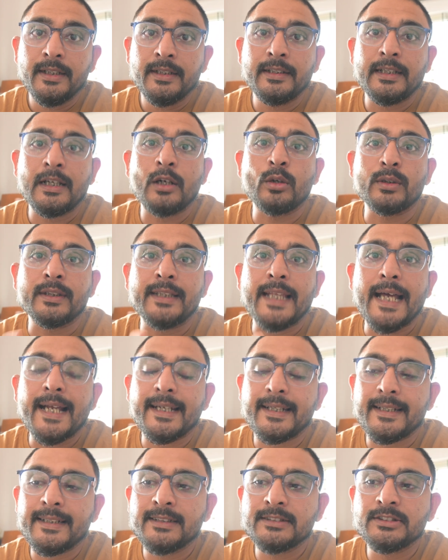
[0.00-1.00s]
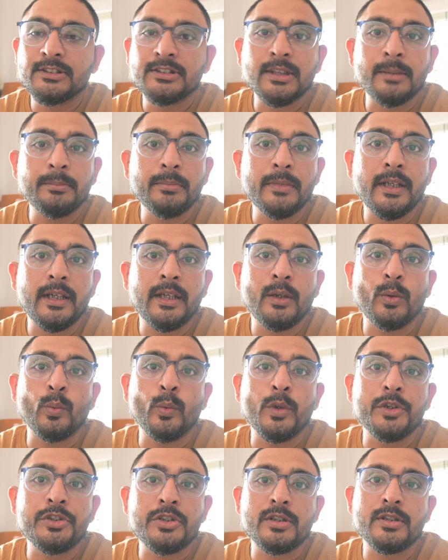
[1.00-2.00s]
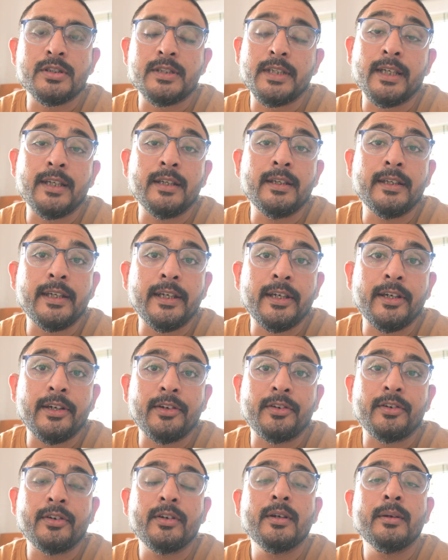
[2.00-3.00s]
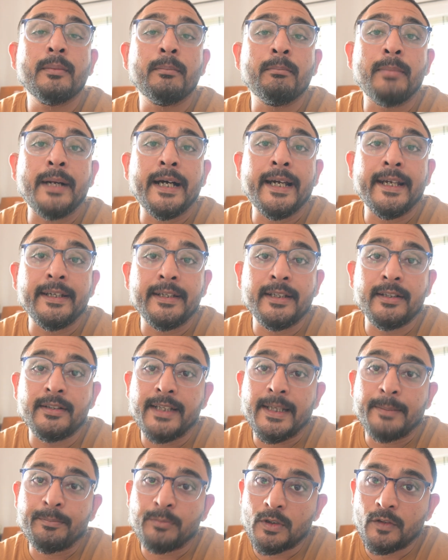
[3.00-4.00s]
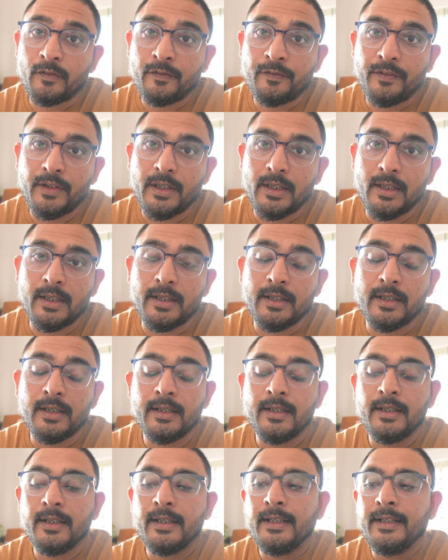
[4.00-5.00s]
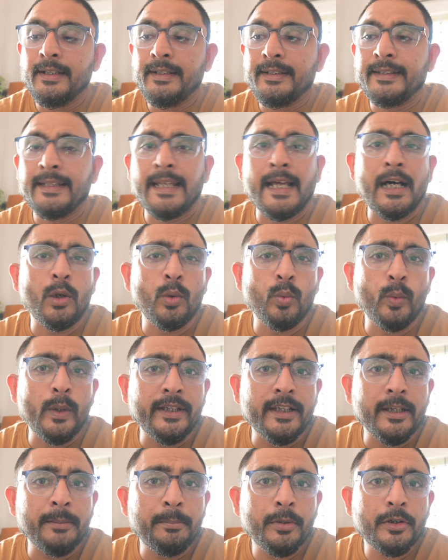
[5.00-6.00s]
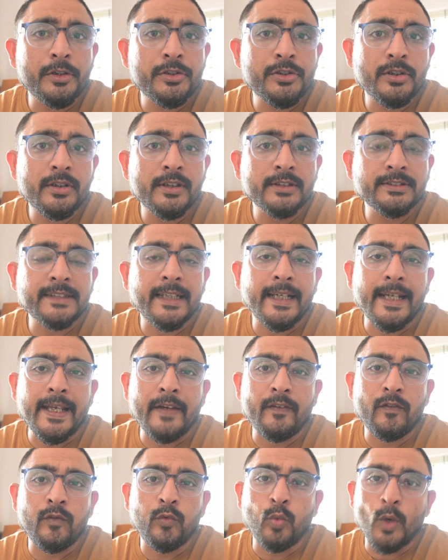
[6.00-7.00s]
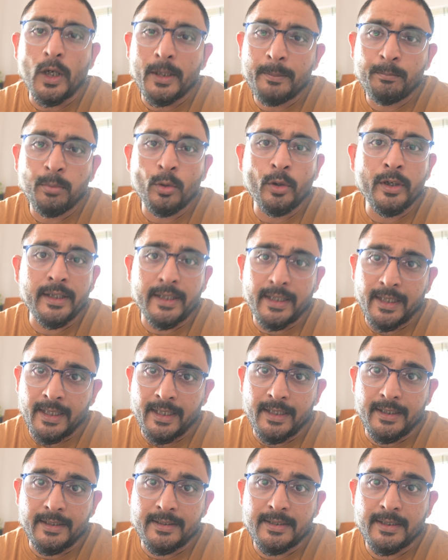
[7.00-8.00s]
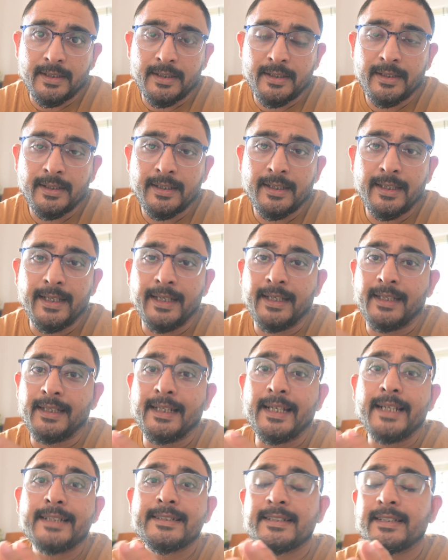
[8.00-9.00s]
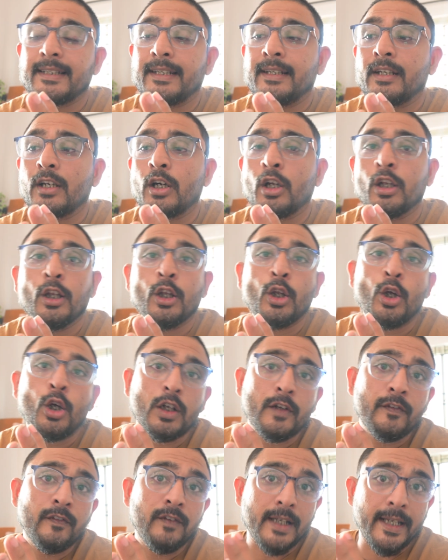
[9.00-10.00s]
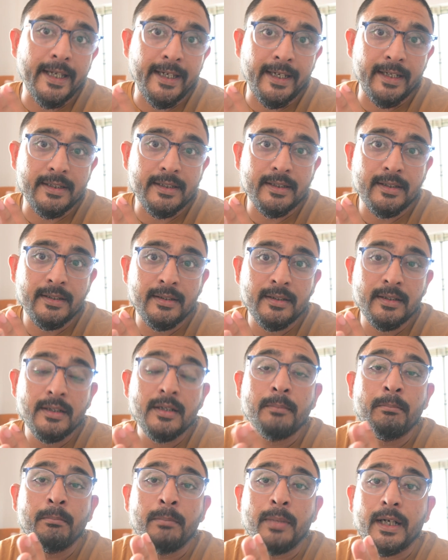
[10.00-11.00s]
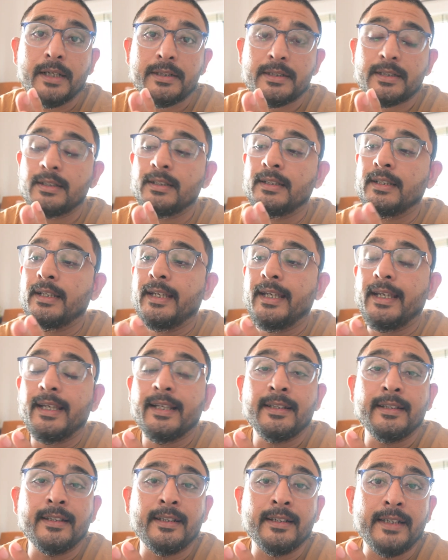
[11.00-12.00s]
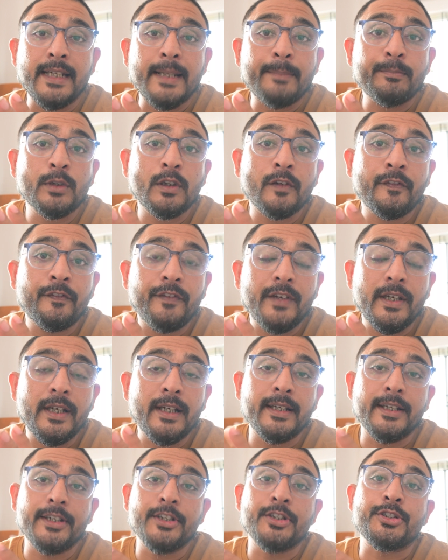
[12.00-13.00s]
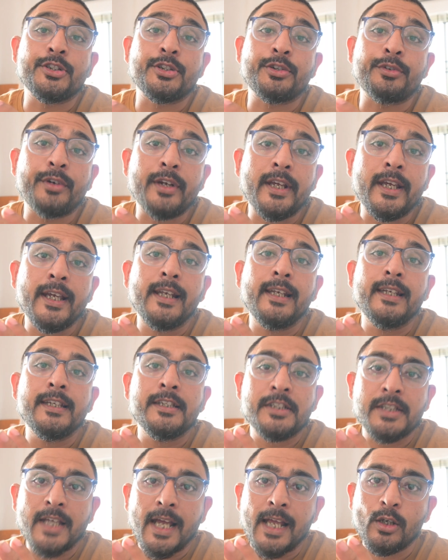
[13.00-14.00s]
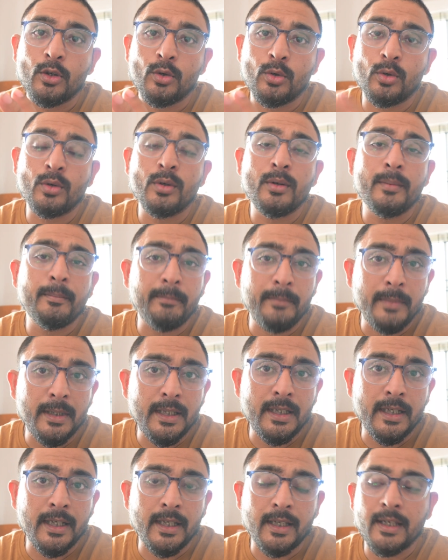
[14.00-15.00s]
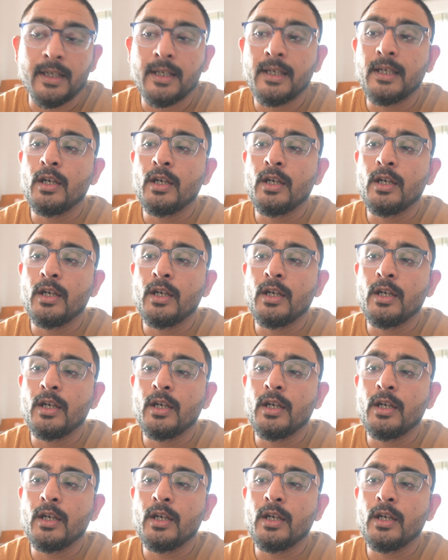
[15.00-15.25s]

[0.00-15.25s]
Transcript: Now that is something which is taken care by the depth of field. Now when the aperture is at f1.8, it lets in a lot of light, but the depth of field is really shallow, meaning